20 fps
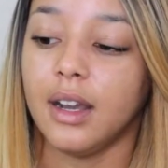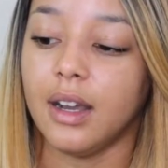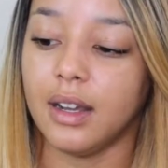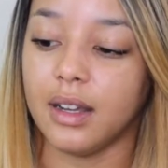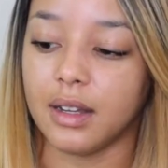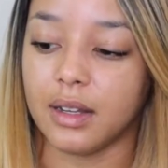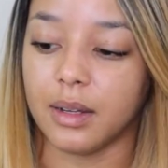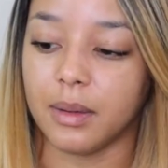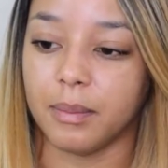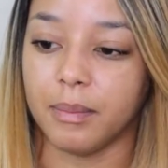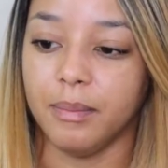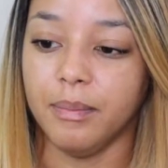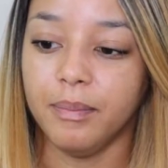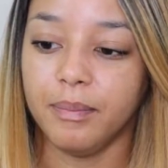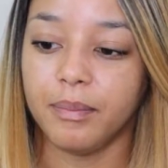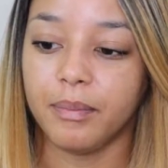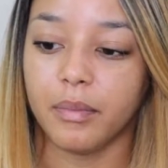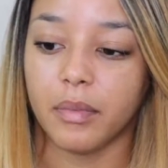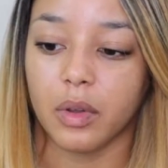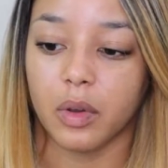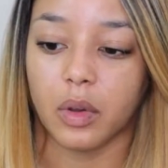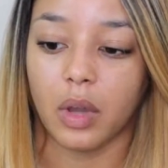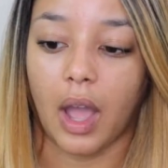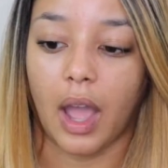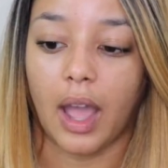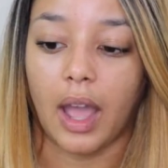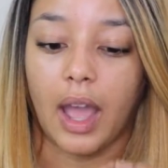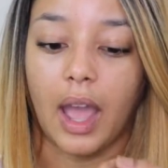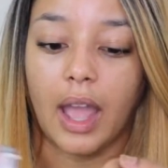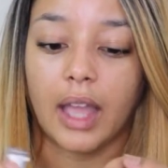Um,
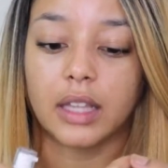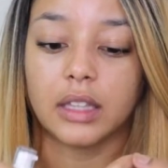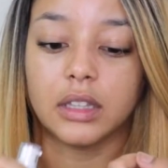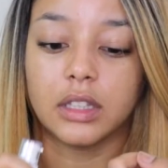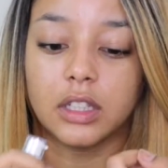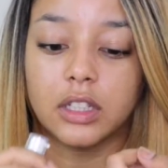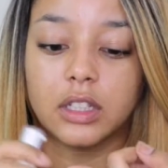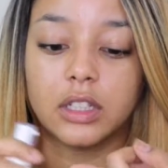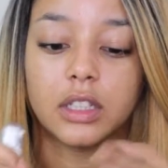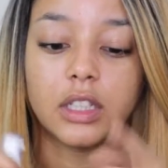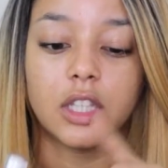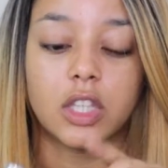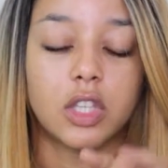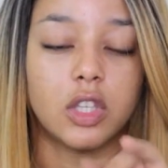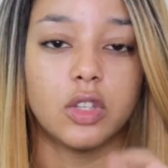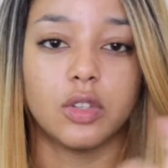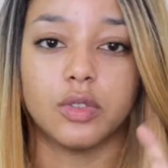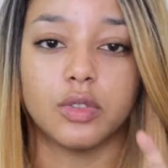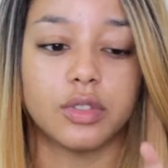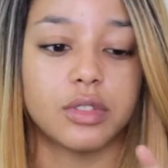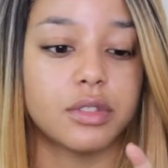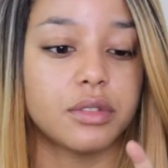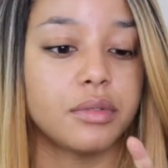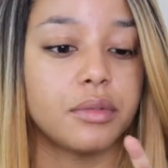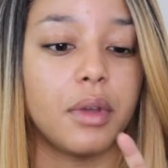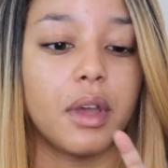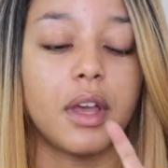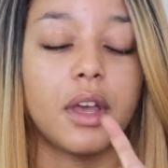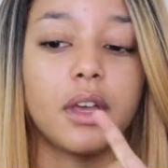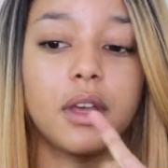I literally use
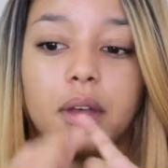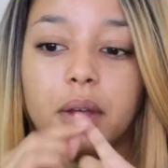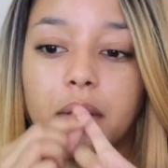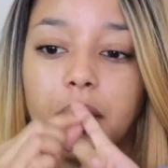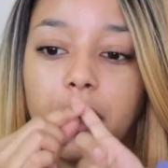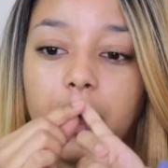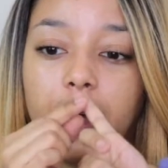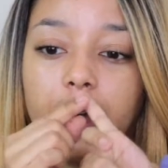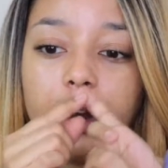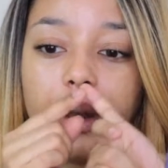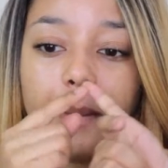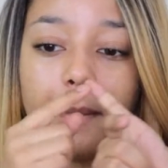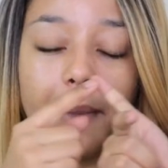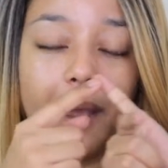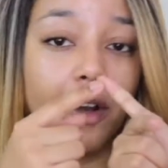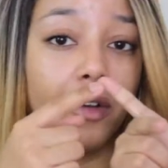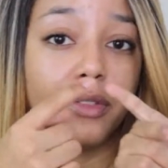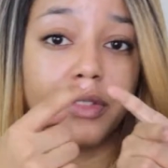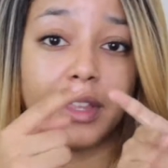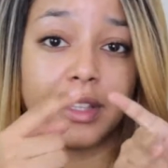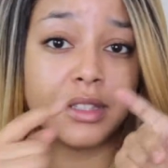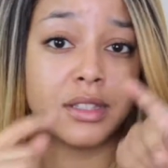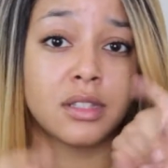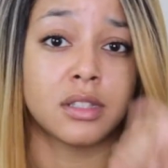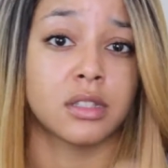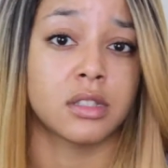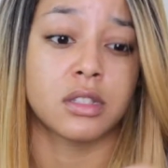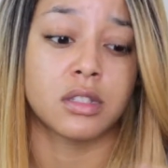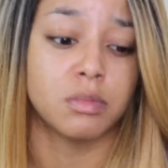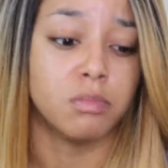an amount that's
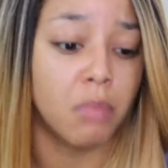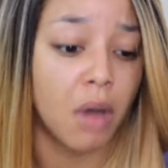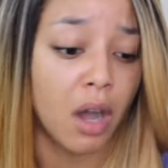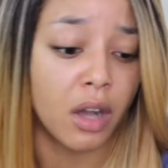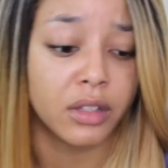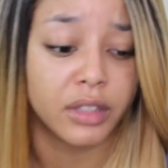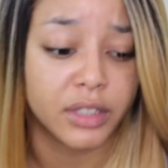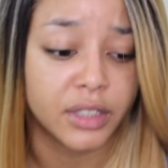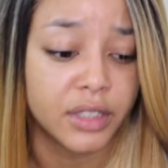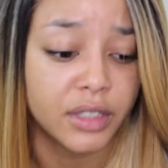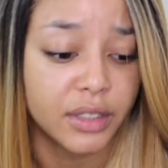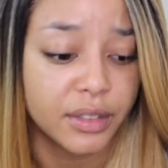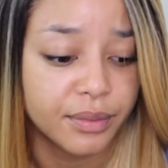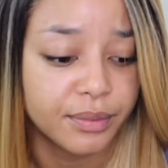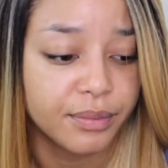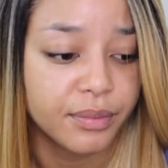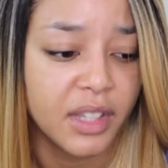smaller.